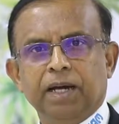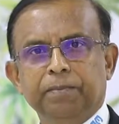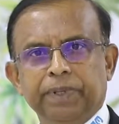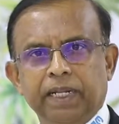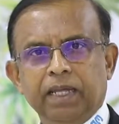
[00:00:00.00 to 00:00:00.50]

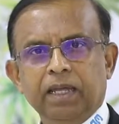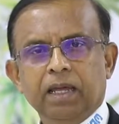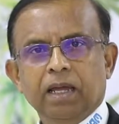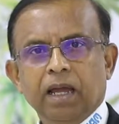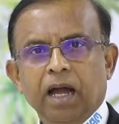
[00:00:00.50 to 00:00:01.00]
company
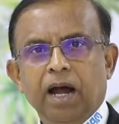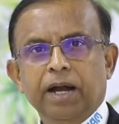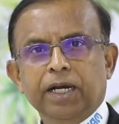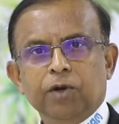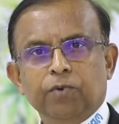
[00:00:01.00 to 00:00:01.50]

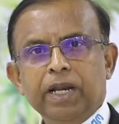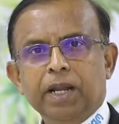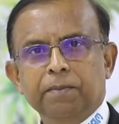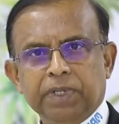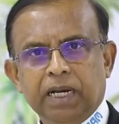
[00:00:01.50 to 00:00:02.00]
under
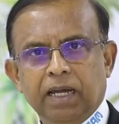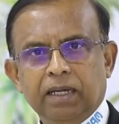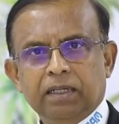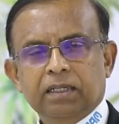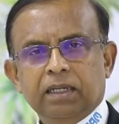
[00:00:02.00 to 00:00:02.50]
one umbrella.
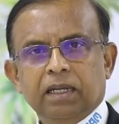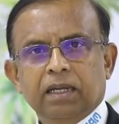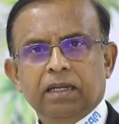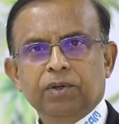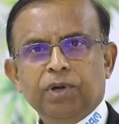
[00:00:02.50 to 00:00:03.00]

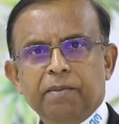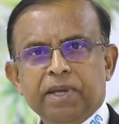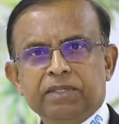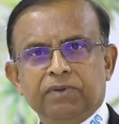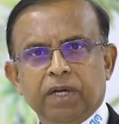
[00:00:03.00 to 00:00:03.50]

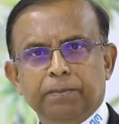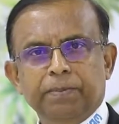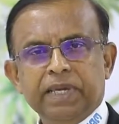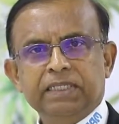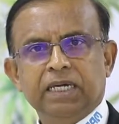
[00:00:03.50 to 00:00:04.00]
Ucam has
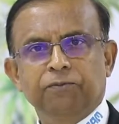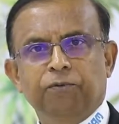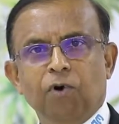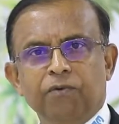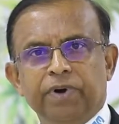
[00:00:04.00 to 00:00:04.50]
basically
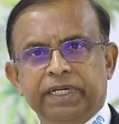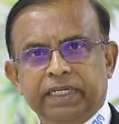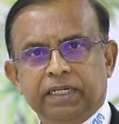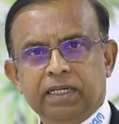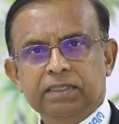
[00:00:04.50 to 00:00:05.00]
four
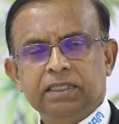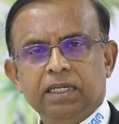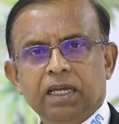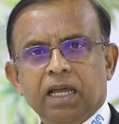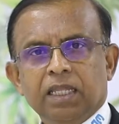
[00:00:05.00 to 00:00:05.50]
verticals,
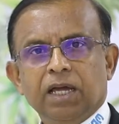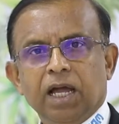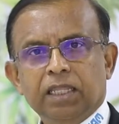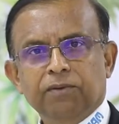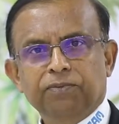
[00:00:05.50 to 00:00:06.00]

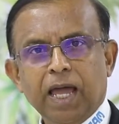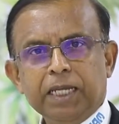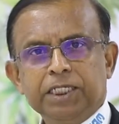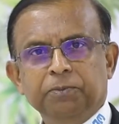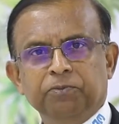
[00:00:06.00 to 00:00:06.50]
and the
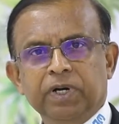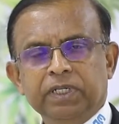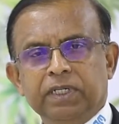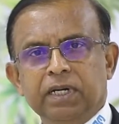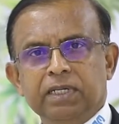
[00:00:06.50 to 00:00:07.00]
flagship
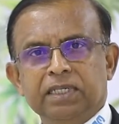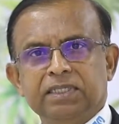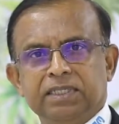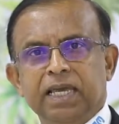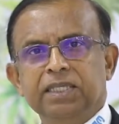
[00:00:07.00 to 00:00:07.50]
vertical is the
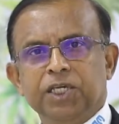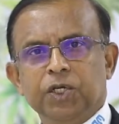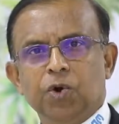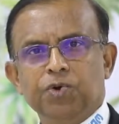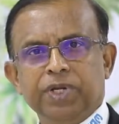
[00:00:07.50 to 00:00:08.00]

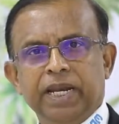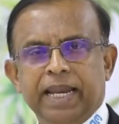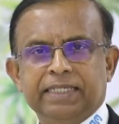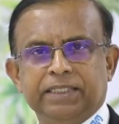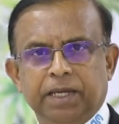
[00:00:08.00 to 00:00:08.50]
CNC Rotary
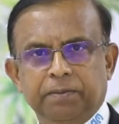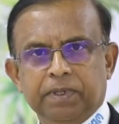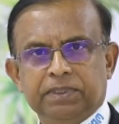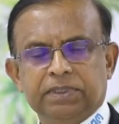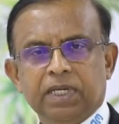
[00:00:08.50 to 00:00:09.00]
Index
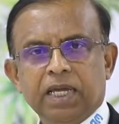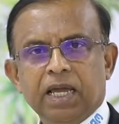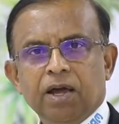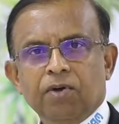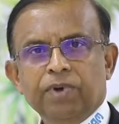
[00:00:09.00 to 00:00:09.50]
Tables.
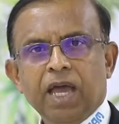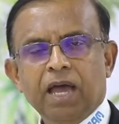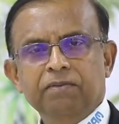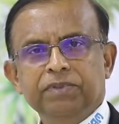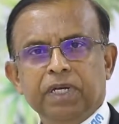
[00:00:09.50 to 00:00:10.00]
We
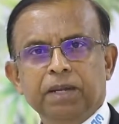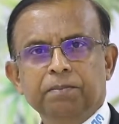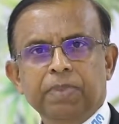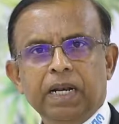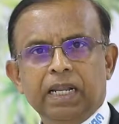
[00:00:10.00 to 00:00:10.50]
have the
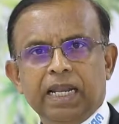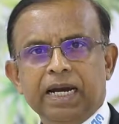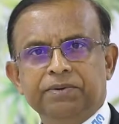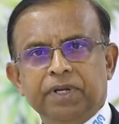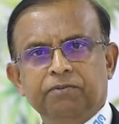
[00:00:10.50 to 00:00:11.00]
Nimble
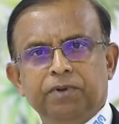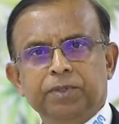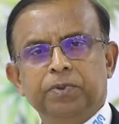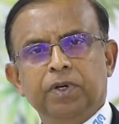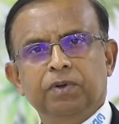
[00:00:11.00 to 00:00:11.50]
Electric, which
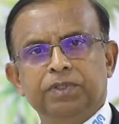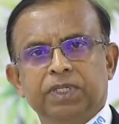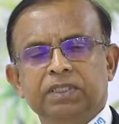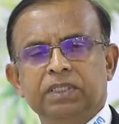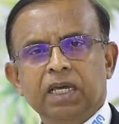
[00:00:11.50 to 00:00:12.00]

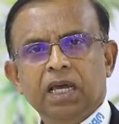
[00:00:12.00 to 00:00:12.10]
produces